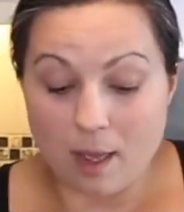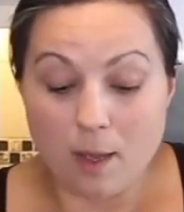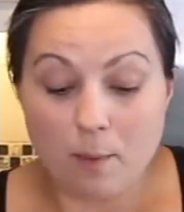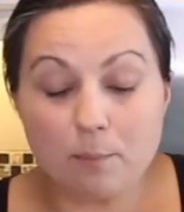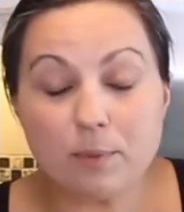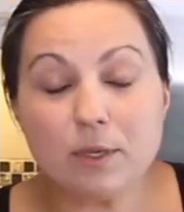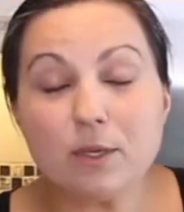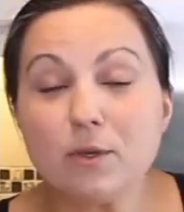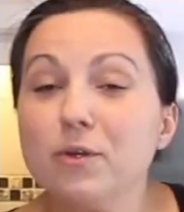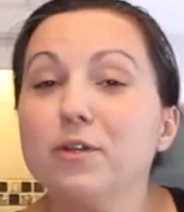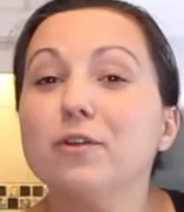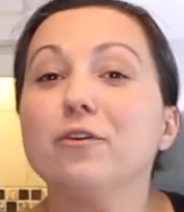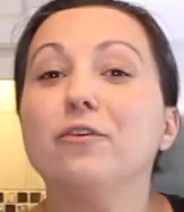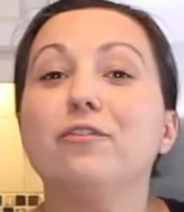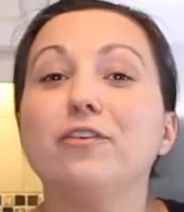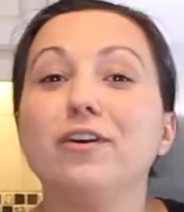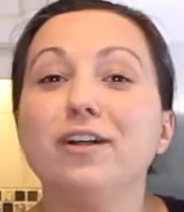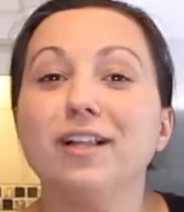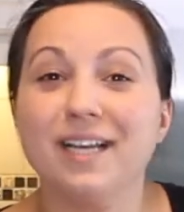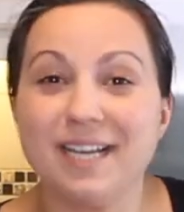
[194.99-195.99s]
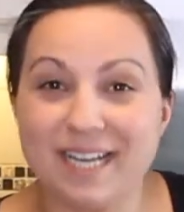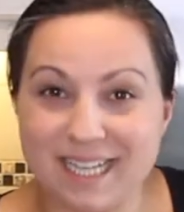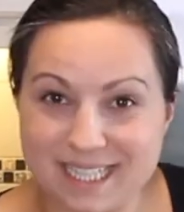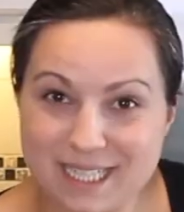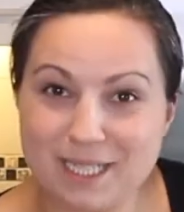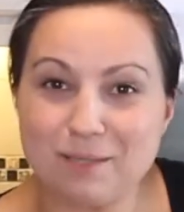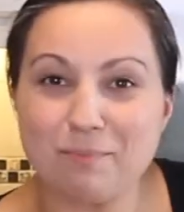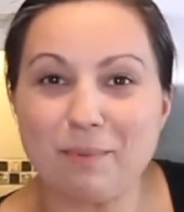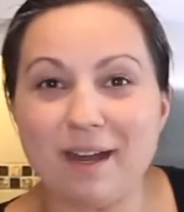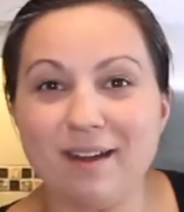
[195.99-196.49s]
Beautiful
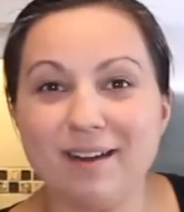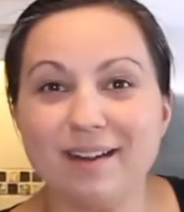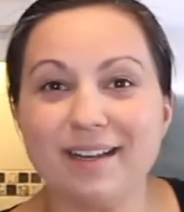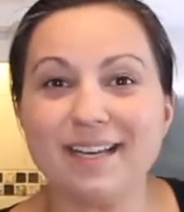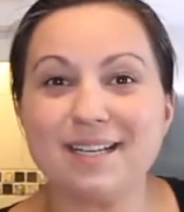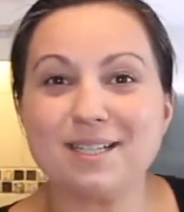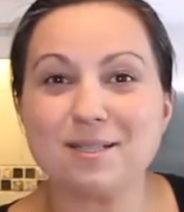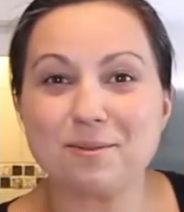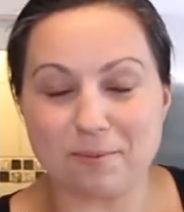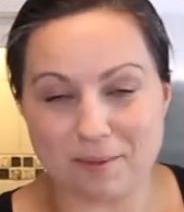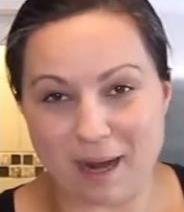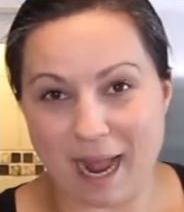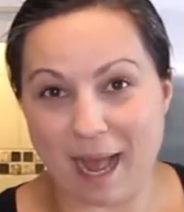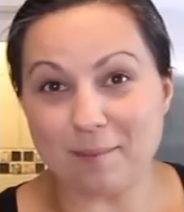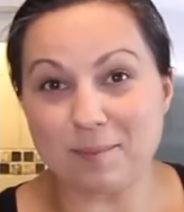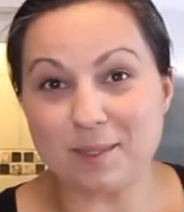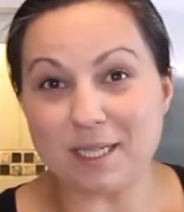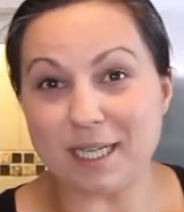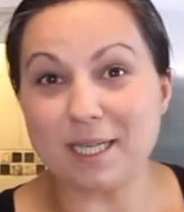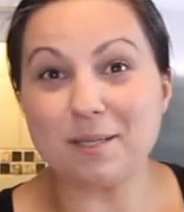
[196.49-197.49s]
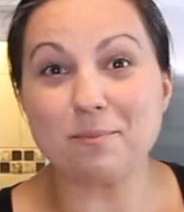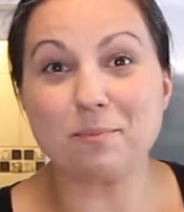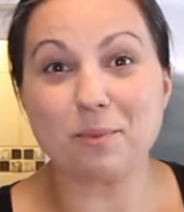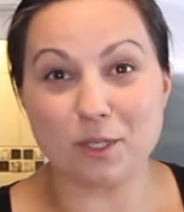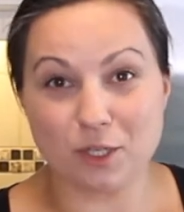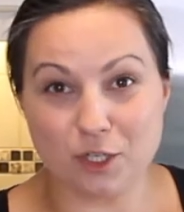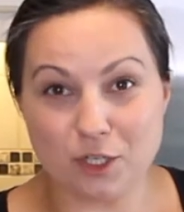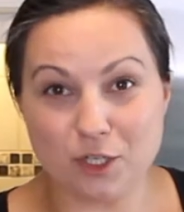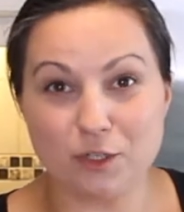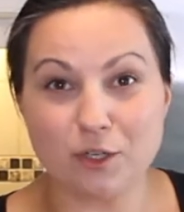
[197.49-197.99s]
asparagus wrapped in
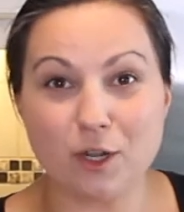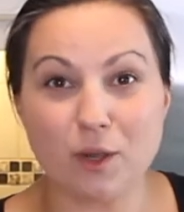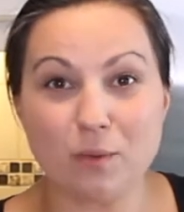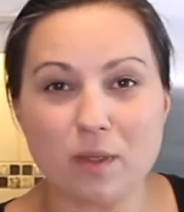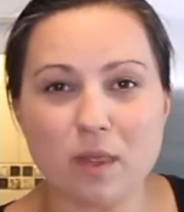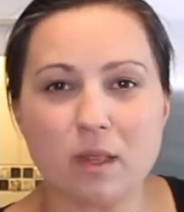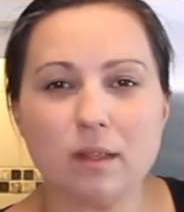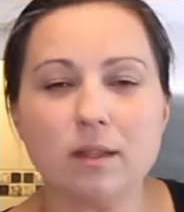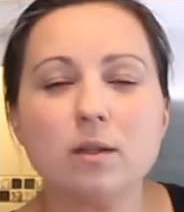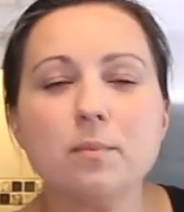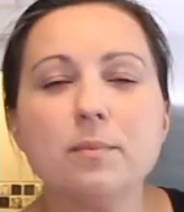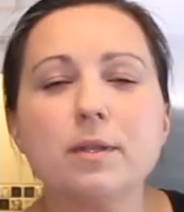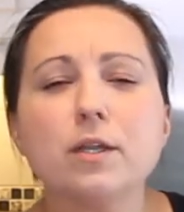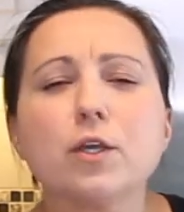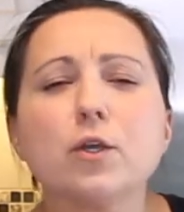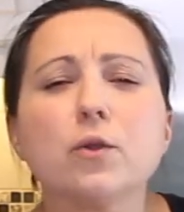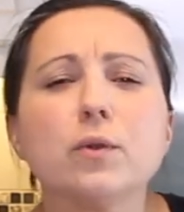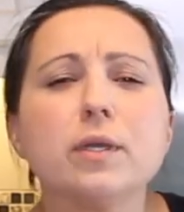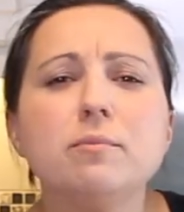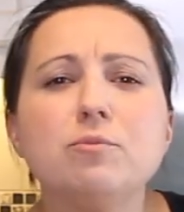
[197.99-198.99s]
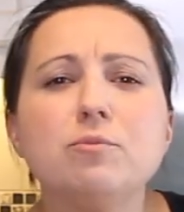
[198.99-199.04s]
prosciutto with a little bit of cream